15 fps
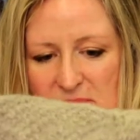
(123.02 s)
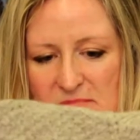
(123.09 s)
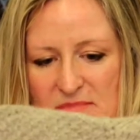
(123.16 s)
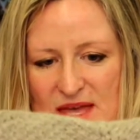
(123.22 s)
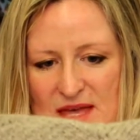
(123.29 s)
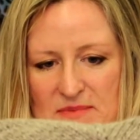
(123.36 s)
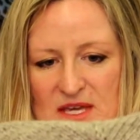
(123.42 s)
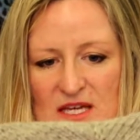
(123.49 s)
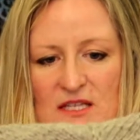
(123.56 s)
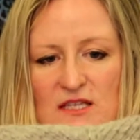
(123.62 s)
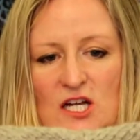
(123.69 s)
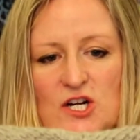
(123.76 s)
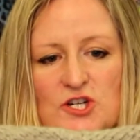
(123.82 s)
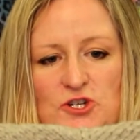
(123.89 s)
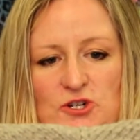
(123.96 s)
maybe a
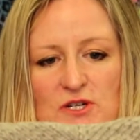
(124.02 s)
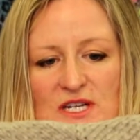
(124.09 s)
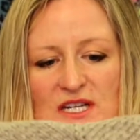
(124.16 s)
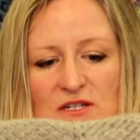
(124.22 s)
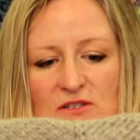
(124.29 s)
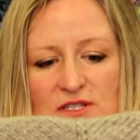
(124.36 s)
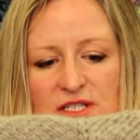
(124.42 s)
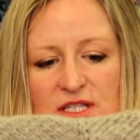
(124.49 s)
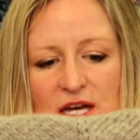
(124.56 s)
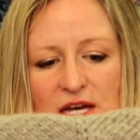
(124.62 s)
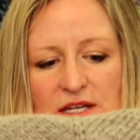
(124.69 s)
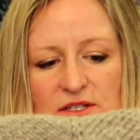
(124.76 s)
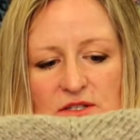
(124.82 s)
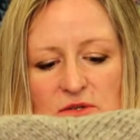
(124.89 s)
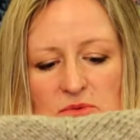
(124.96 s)
larger needle
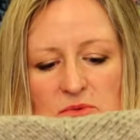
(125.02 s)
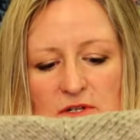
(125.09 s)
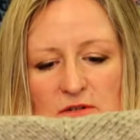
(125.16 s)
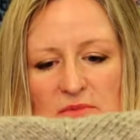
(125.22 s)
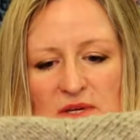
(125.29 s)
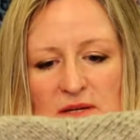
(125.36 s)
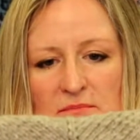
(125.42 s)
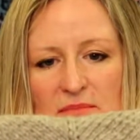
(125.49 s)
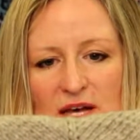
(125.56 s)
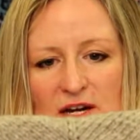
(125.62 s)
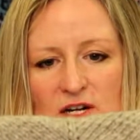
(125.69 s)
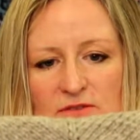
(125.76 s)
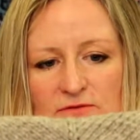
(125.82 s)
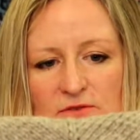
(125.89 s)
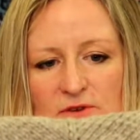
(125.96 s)
size would have been
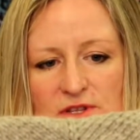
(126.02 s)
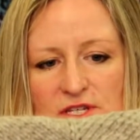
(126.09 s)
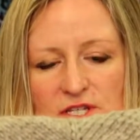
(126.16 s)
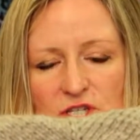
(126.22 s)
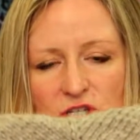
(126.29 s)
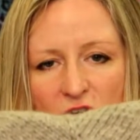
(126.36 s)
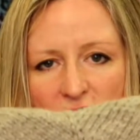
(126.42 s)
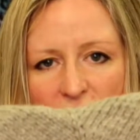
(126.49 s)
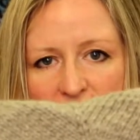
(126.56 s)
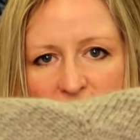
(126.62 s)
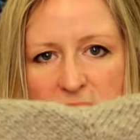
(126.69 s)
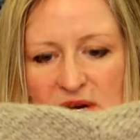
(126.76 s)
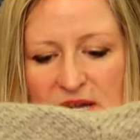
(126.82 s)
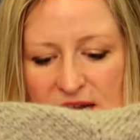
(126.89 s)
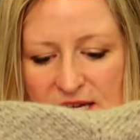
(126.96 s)
better for this yarn,
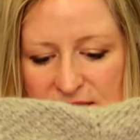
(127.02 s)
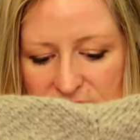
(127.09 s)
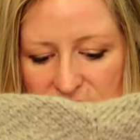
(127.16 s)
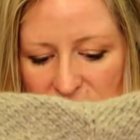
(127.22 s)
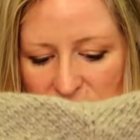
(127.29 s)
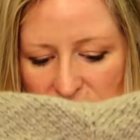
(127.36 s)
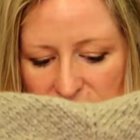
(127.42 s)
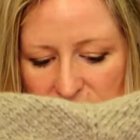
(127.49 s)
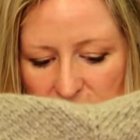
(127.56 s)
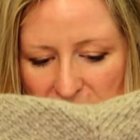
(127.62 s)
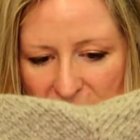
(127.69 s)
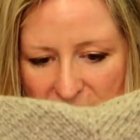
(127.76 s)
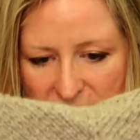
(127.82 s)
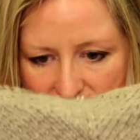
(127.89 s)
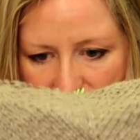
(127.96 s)
but I stuck with the
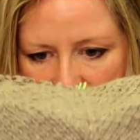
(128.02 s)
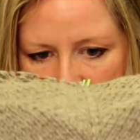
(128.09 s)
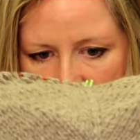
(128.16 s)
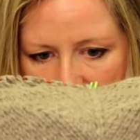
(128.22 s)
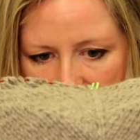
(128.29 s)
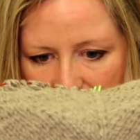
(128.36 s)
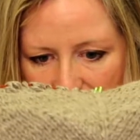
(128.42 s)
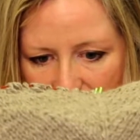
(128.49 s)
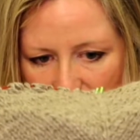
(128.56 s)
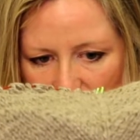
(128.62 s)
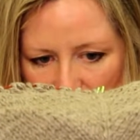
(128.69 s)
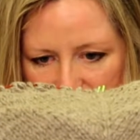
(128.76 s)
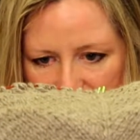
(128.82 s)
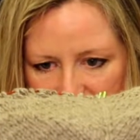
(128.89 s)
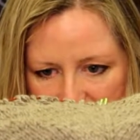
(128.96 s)
pattern,
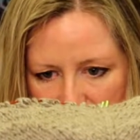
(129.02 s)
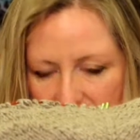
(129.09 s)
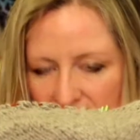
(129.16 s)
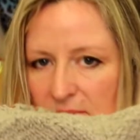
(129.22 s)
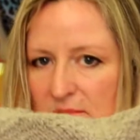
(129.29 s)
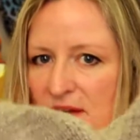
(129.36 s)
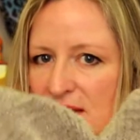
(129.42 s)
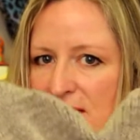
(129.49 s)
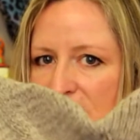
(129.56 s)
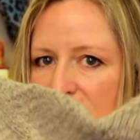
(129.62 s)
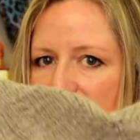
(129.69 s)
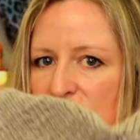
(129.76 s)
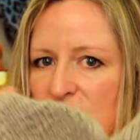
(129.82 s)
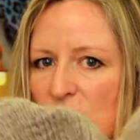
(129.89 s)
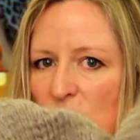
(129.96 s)
what they recommended,
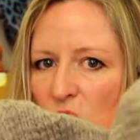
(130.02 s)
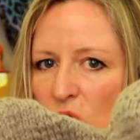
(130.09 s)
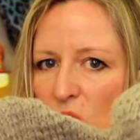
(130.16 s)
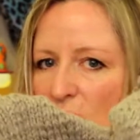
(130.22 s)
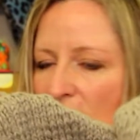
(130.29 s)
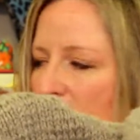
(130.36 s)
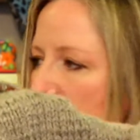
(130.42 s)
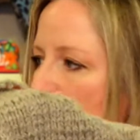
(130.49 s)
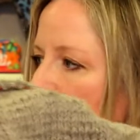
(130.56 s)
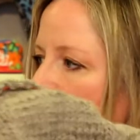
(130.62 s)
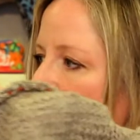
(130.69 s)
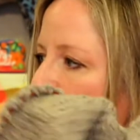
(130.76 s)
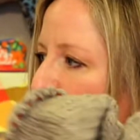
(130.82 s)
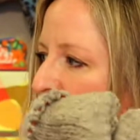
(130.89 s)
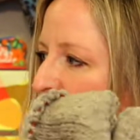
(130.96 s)
so
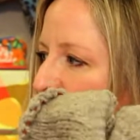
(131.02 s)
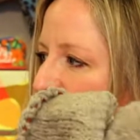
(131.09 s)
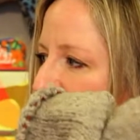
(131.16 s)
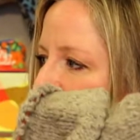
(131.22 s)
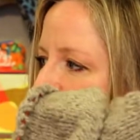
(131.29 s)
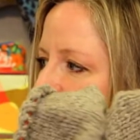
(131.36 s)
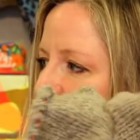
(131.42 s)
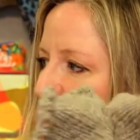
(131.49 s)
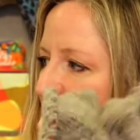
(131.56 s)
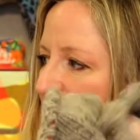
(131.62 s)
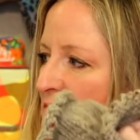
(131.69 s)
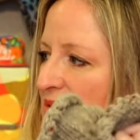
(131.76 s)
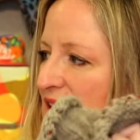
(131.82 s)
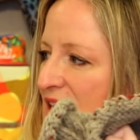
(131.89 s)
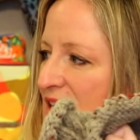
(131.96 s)
I'm wondering if it
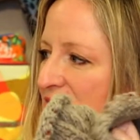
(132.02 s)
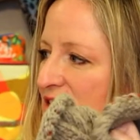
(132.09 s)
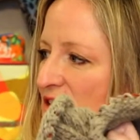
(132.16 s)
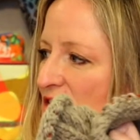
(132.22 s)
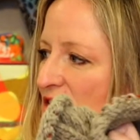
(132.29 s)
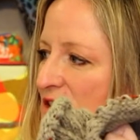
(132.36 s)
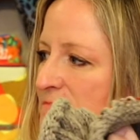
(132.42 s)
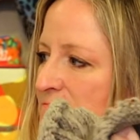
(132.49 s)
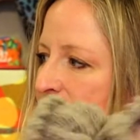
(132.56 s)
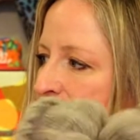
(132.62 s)
will be a little,